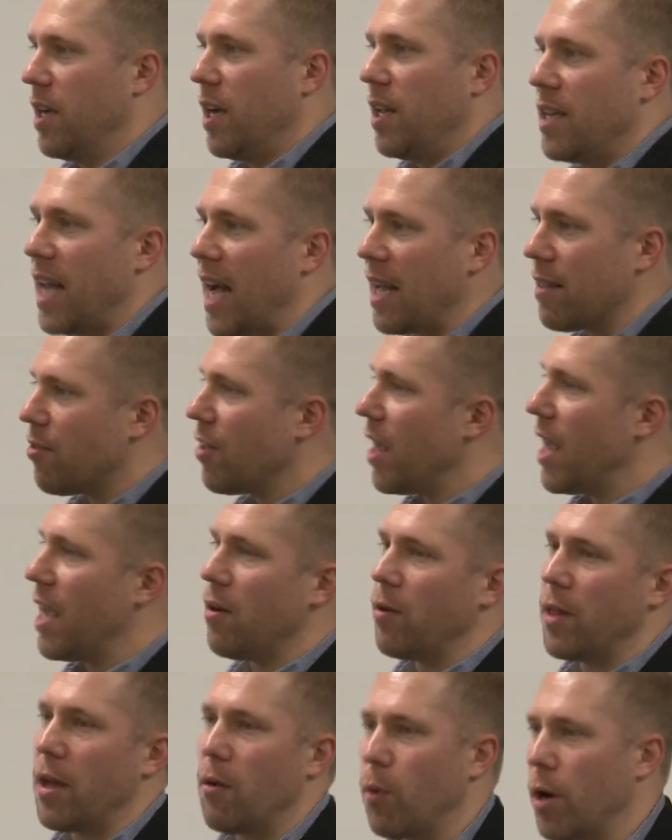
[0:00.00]
Not saying
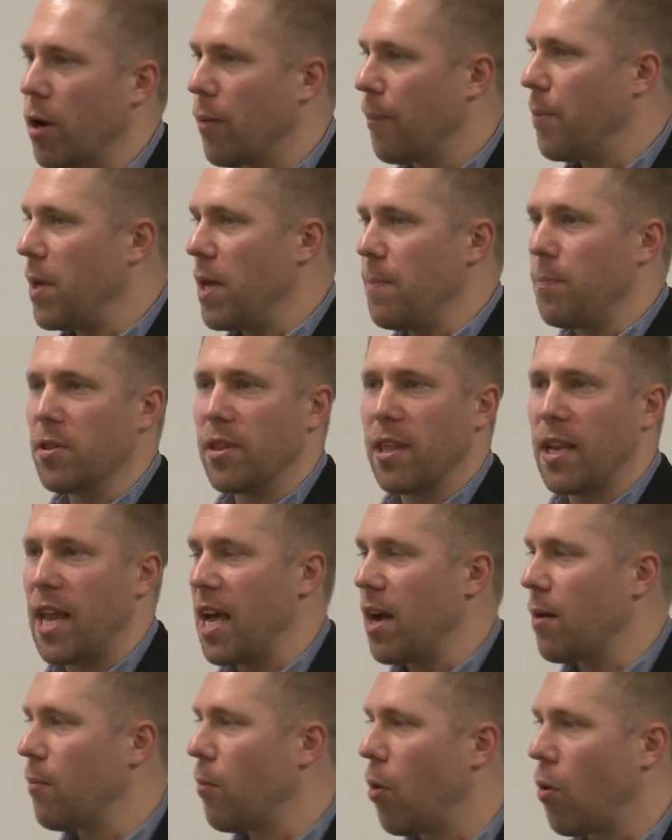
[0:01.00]
that we're, people
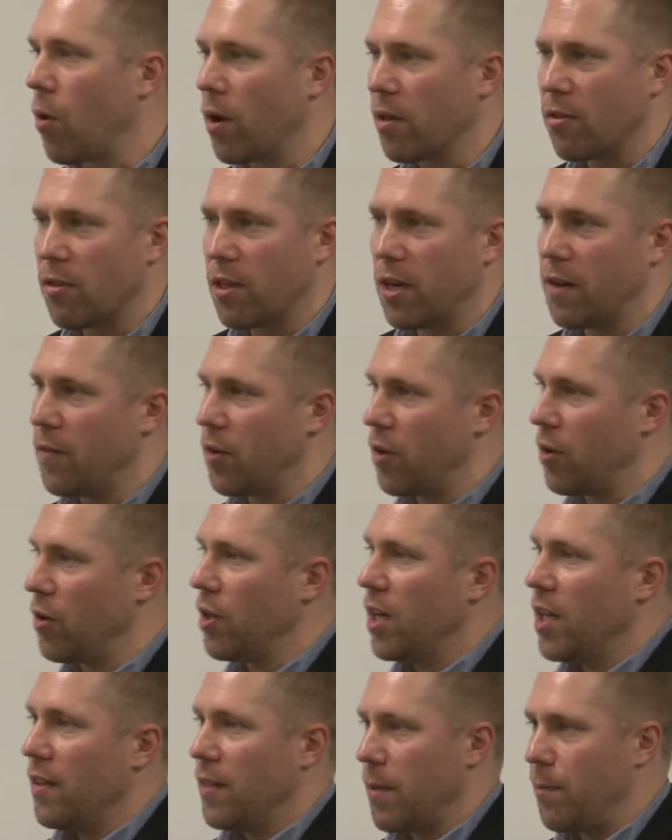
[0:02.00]
today are more uncivil
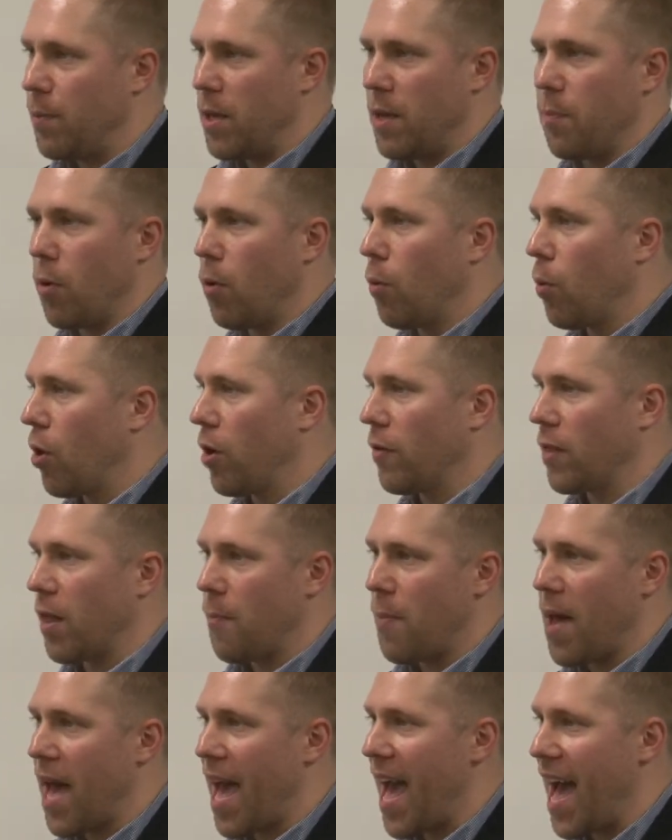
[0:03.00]
than people were in the
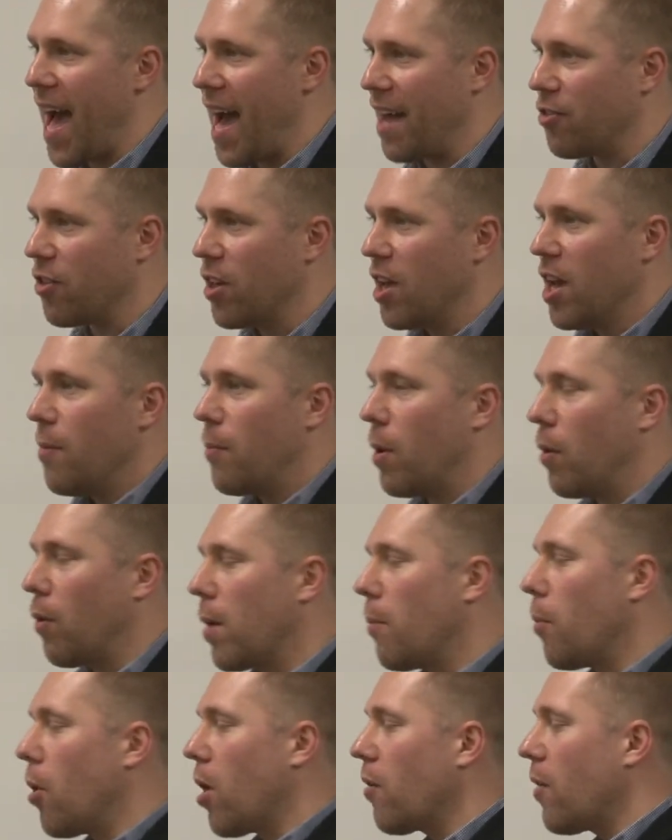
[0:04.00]
past, but we're
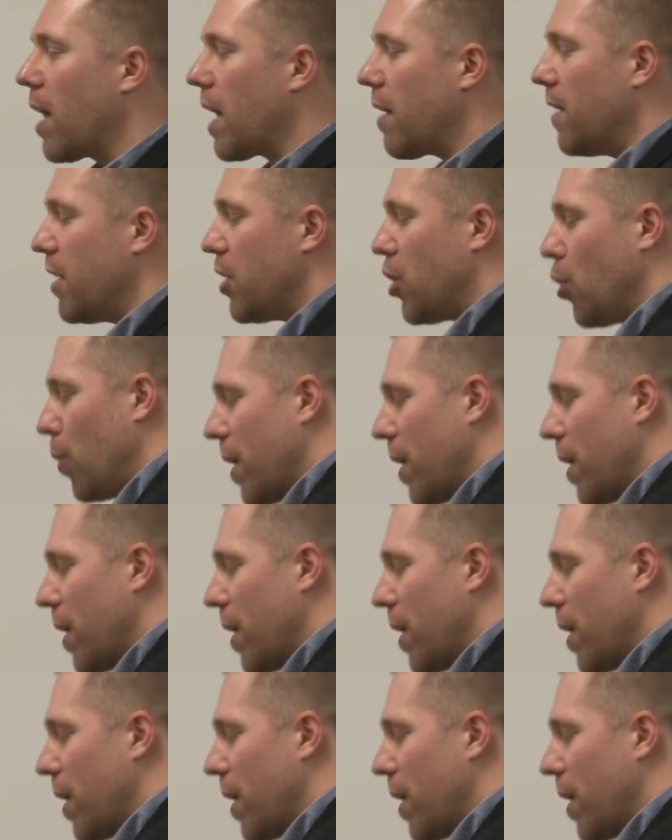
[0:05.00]
more likely to